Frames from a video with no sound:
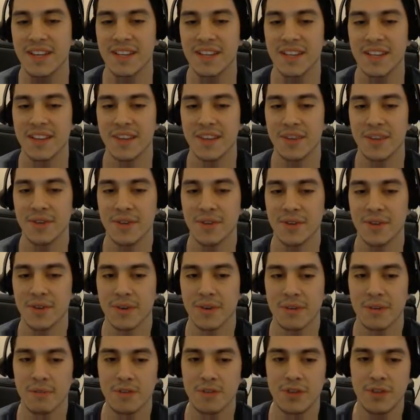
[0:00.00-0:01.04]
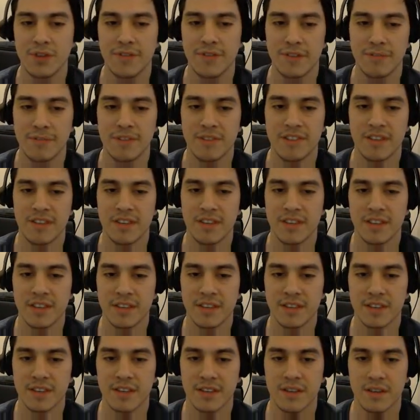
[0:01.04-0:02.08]
They kill you. I'm not sure if I missed
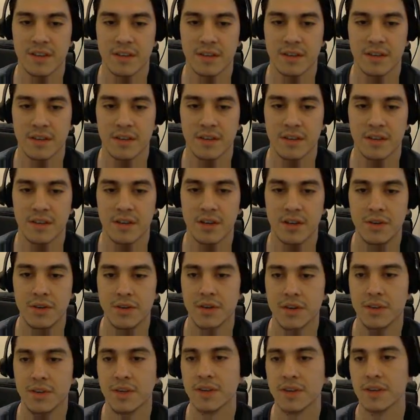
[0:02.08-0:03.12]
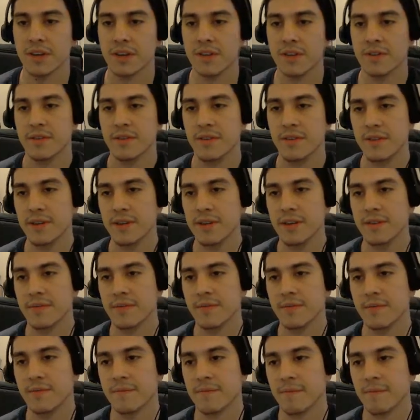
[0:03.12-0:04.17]
anything. No, nothing? Okay, alright.
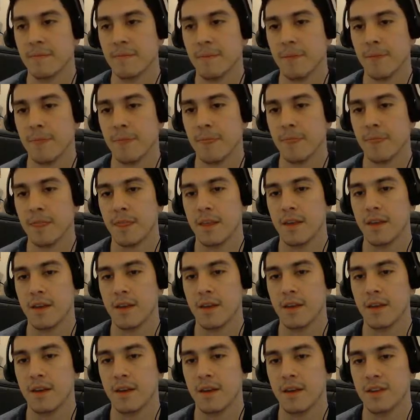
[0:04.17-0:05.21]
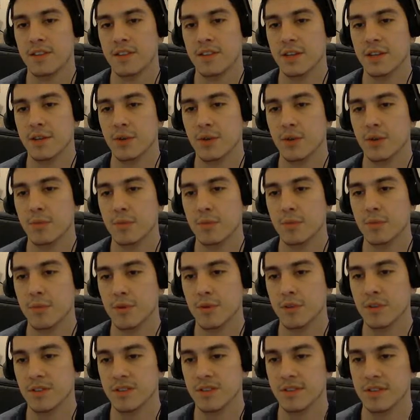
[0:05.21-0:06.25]
I see a lot of
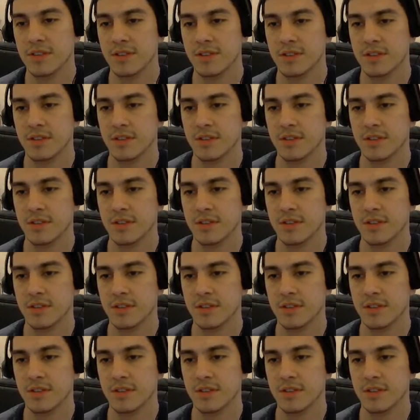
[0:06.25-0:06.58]
bubbles.